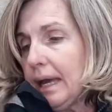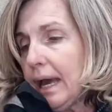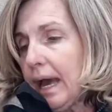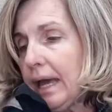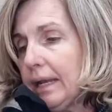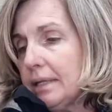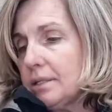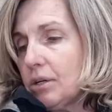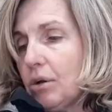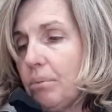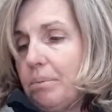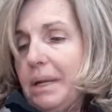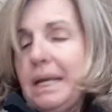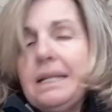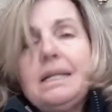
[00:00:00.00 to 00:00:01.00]
and it's a
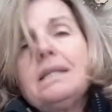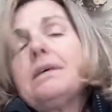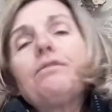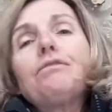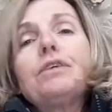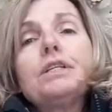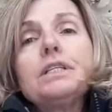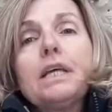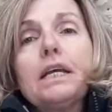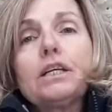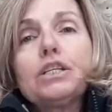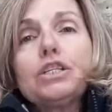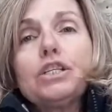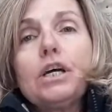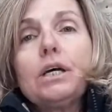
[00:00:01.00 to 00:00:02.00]
completely different
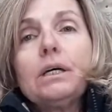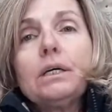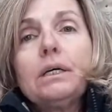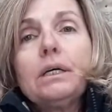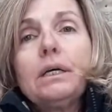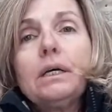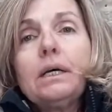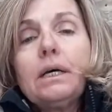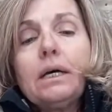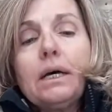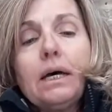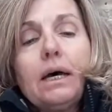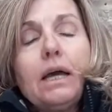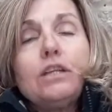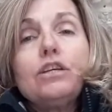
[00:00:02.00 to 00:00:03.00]
texture
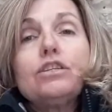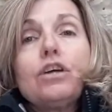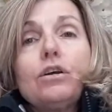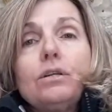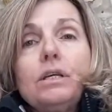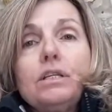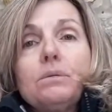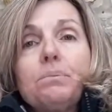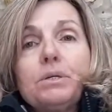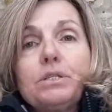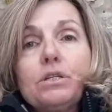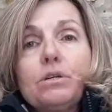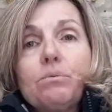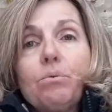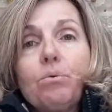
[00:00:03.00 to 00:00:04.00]
and you don't need to put
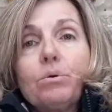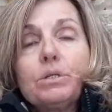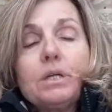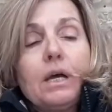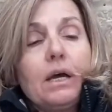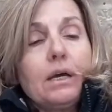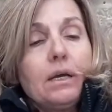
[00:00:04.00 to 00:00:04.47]
it in water.